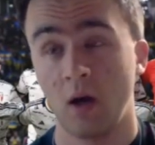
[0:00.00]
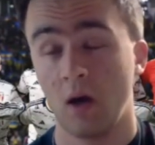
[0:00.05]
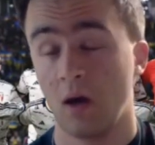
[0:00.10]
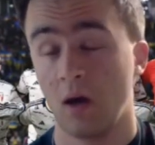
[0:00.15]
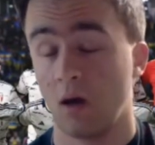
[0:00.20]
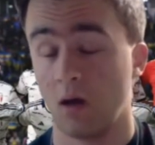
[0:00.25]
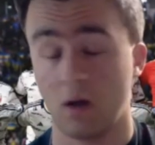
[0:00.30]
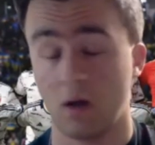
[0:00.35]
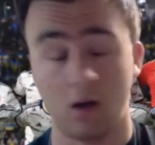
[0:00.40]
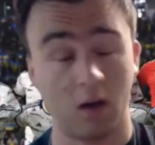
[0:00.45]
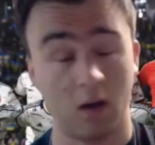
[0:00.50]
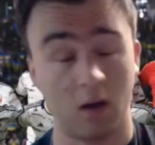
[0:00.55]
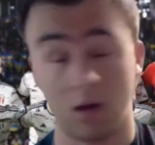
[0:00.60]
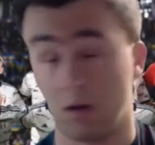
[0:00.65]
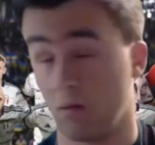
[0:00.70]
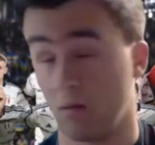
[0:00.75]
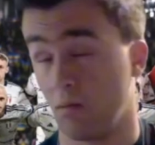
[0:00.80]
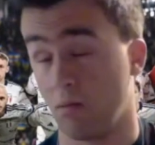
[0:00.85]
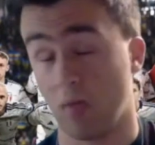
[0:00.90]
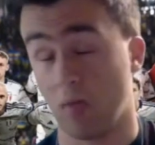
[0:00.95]

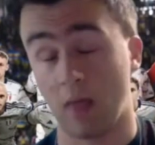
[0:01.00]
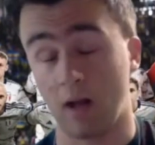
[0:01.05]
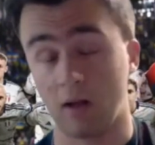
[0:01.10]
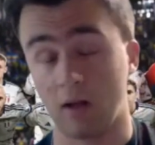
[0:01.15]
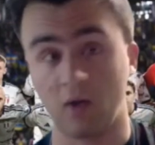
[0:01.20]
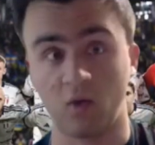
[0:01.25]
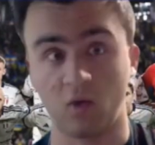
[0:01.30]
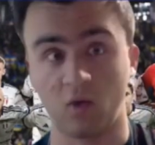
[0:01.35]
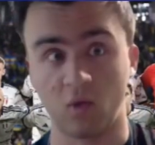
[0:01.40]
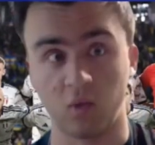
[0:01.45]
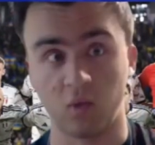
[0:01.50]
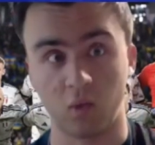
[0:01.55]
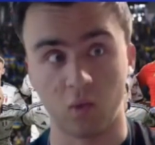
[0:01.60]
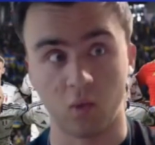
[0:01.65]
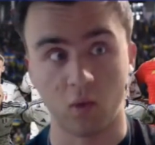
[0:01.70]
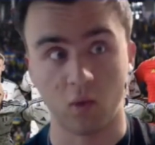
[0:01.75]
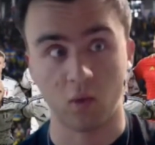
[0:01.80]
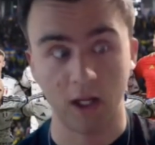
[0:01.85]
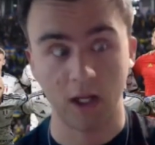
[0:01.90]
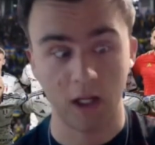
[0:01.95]
like
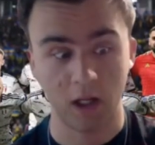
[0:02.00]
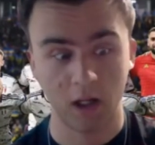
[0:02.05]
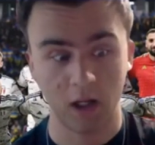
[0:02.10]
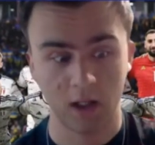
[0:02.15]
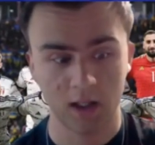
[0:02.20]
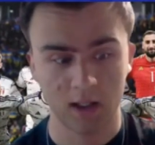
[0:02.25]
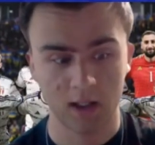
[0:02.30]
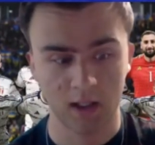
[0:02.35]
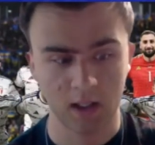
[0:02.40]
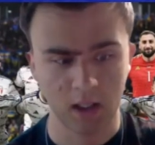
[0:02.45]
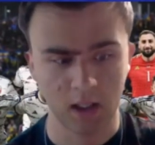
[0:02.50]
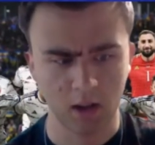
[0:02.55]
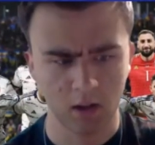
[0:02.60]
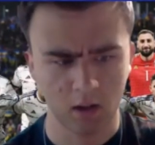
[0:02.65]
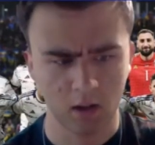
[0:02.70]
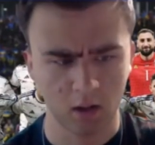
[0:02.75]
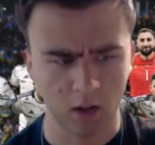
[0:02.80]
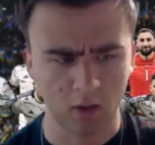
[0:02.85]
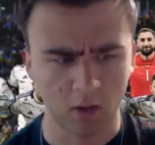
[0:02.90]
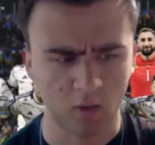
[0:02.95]

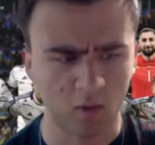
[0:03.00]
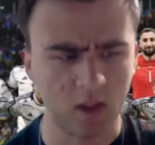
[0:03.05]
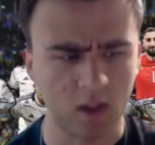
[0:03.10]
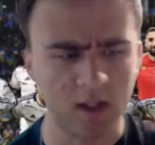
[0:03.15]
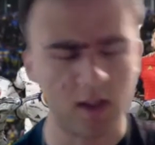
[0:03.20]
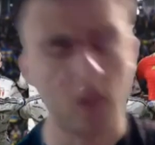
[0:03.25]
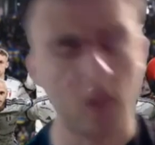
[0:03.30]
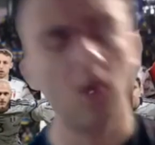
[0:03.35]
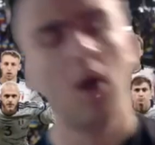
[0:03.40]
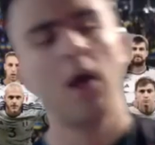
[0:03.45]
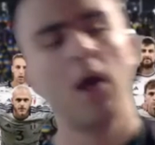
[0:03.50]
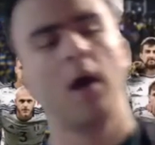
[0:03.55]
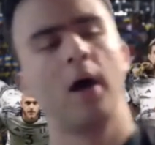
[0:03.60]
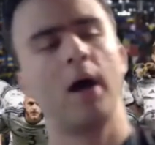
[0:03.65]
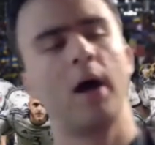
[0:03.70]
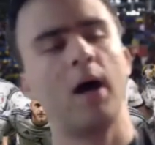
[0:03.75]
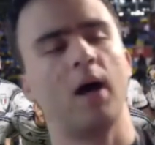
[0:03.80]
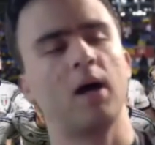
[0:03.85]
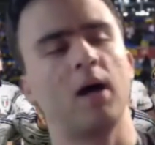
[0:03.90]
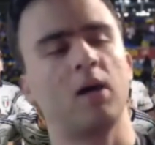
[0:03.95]
22.
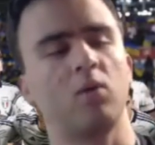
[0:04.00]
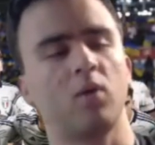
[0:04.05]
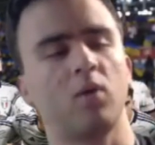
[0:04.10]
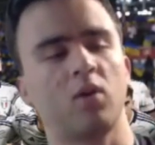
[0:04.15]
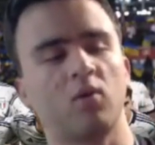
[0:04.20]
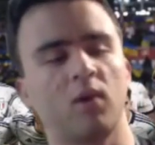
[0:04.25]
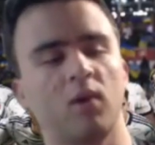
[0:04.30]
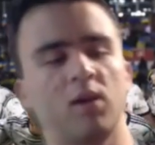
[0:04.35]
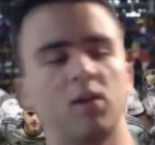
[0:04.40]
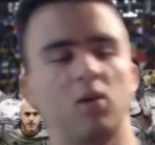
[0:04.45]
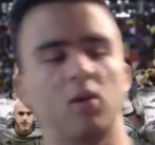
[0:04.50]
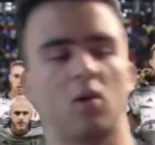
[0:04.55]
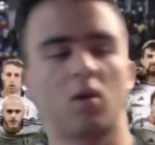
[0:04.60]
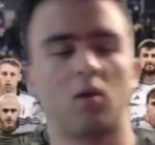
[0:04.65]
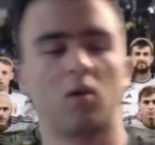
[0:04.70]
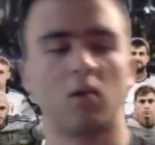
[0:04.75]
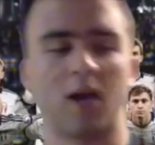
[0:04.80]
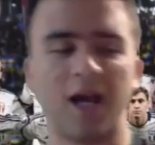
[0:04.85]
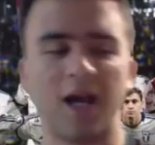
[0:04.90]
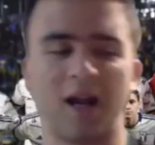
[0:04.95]
He was 22 years
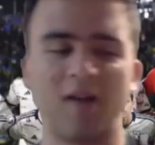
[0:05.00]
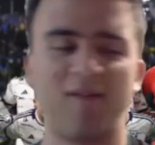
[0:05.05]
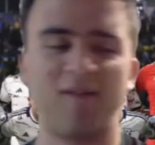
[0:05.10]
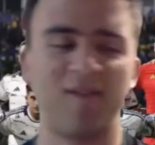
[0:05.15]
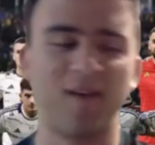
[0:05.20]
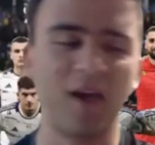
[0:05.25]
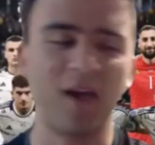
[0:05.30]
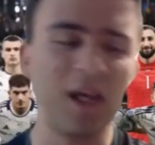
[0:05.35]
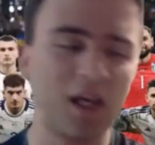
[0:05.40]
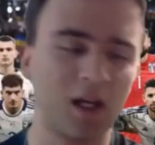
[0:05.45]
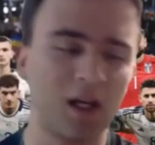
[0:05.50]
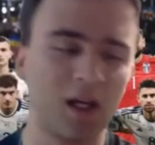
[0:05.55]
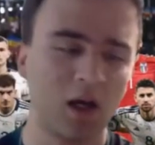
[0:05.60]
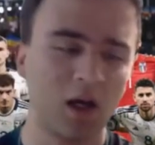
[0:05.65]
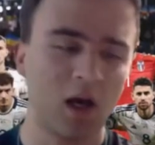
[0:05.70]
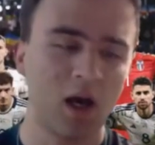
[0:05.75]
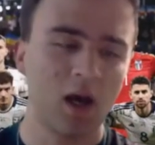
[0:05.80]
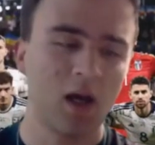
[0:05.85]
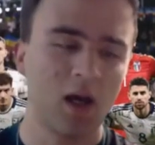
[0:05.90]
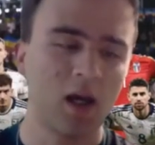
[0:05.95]
old, and I think
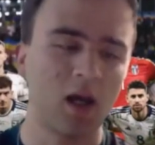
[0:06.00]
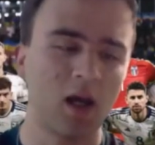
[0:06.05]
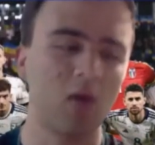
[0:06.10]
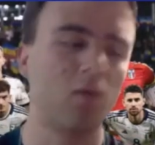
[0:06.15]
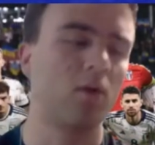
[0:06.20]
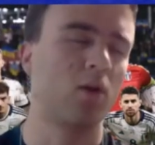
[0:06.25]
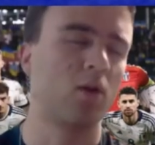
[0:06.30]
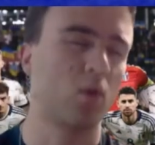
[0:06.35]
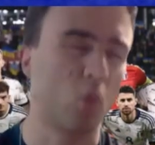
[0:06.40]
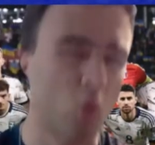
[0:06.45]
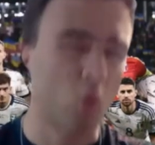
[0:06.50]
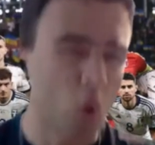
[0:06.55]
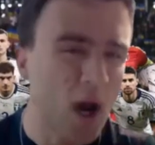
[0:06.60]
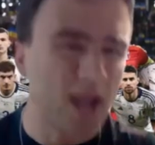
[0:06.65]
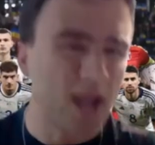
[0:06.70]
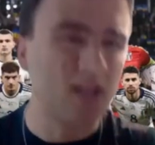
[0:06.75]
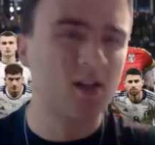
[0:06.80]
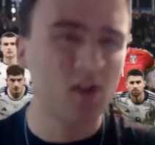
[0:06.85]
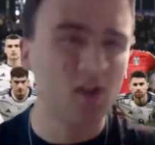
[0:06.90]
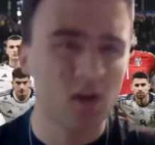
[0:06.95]
he was
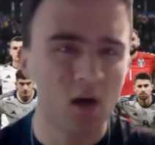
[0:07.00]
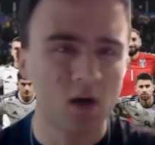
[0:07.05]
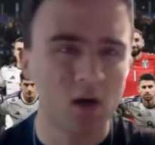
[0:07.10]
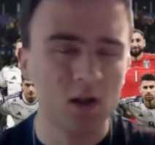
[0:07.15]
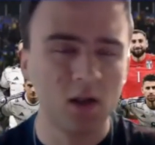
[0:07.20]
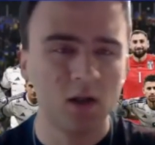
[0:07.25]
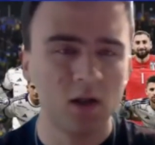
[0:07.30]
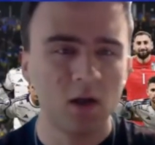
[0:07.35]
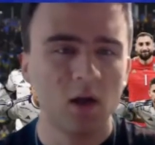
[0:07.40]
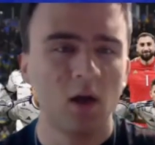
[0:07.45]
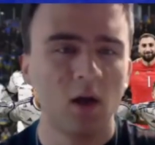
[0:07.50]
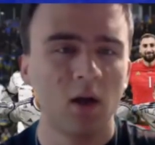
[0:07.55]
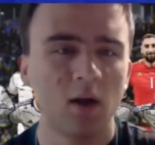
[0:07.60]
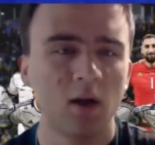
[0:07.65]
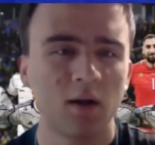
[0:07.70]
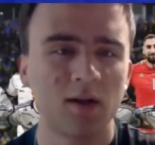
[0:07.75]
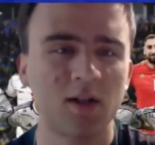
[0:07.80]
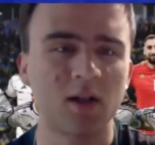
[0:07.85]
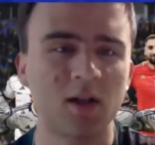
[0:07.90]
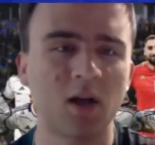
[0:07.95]
way too young
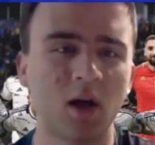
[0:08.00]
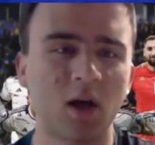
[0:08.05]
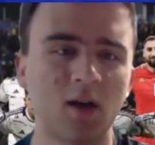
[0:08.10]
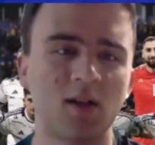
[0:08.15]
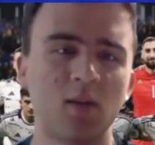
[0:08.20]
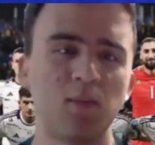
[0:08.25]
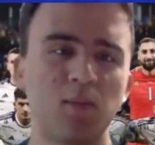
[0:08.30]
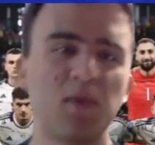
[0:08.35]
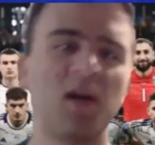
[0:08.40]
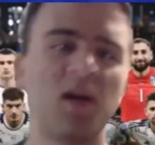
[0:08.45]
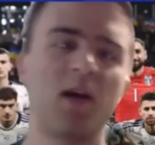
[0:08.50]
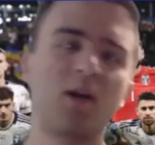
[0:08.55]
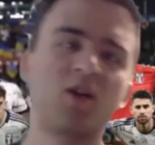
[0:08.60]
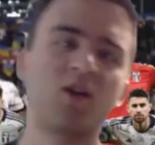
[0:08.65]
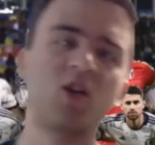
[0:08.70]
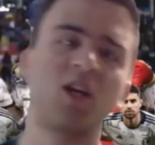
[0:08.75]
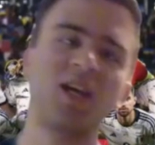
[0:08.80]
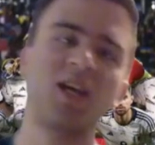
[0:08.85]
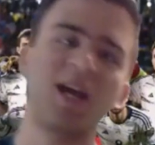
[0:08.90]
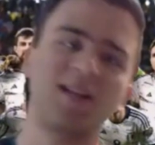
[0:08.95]
to go to
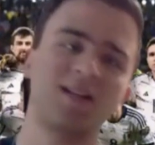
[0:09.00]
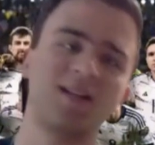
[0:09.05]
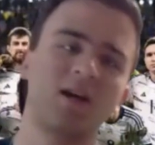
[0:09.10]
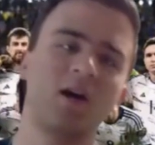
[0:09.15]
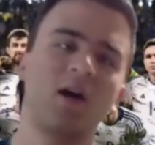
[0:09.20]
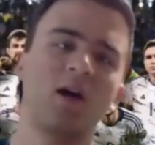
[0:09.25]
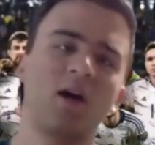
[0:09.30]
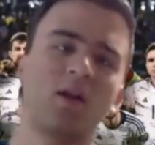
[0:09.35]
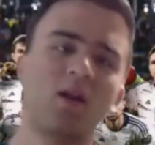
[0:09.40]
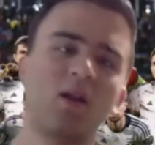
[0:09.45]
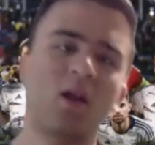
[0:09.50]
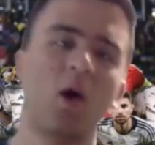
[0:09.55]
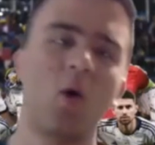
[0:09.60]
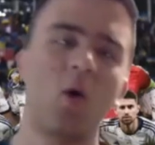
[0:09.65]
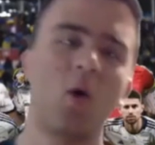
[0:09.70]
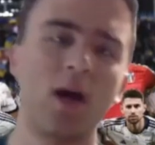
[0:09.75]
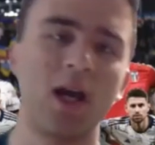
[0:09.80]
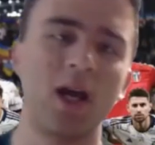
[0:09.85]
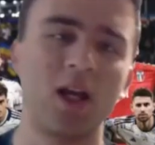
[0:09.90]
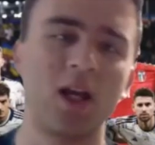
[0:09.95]
PSG yet.
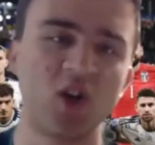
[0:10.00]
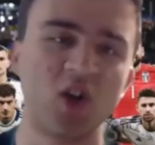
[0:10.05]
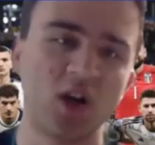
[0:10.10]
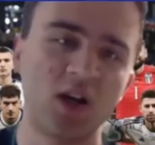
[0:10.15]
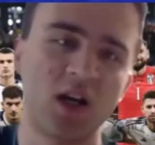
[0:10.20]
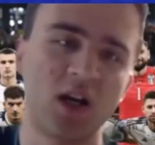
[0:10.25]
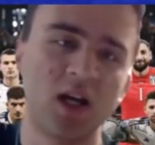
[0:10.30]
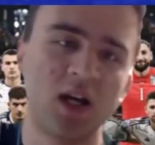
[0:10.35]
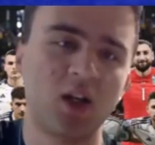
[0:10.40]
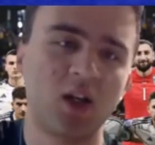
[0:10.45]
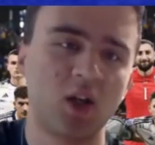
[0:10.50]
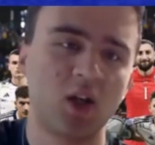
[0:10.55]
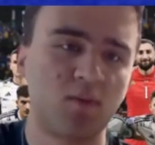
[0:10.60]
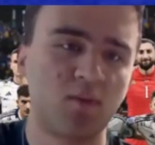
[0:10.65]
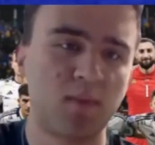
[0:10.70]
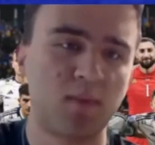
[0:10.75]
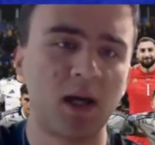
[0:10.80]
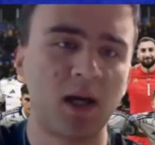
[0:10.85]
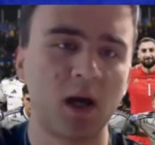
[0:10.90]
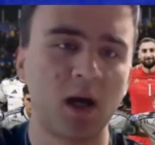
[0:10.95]
So he just
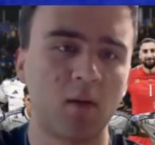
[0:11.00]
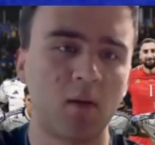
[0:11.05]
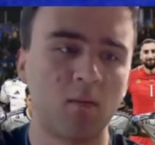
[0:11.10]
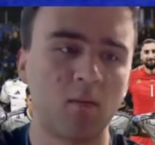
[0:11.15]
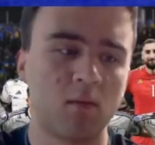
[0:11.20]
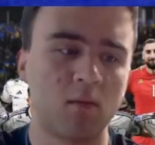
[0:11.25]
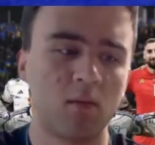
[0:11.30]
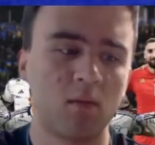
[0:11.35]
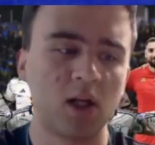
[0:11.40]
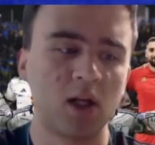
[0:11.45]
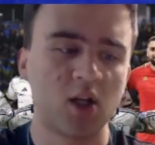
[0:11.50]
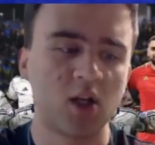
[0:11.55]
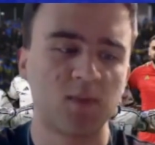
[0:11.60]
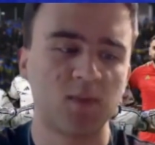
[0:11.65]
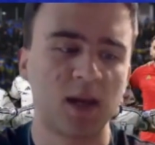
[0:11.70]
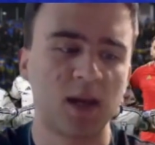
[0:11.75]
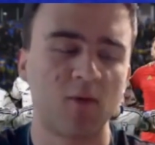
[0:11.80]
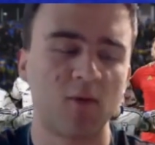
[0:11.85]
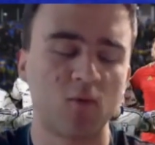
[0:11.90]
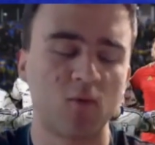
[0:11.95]
became
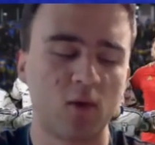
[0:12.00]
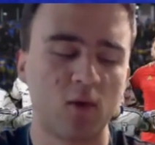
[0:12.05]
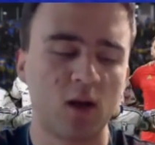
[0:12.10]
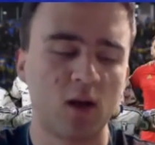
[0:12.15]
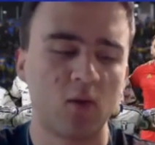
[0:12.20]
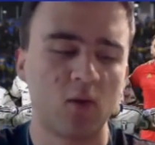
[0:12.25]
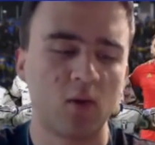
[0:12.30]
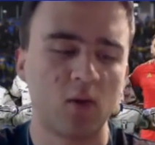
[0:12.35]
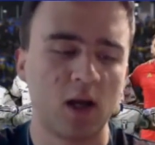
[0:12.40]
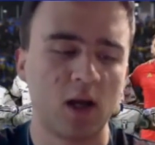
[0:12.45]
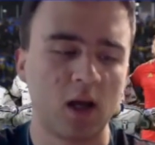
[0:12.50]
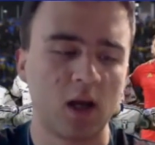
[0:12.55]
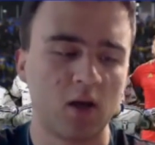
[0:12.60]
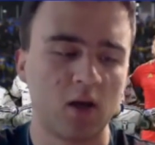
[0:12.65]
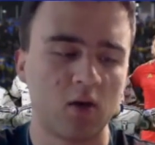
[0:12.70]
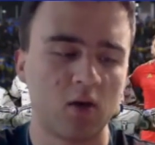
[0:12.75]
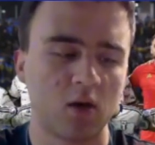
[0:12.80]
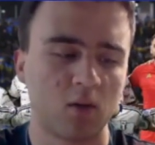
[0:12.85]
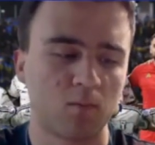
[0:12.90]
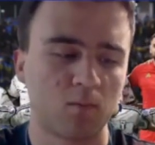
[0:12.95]
really,
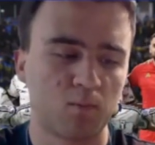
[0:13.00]
really,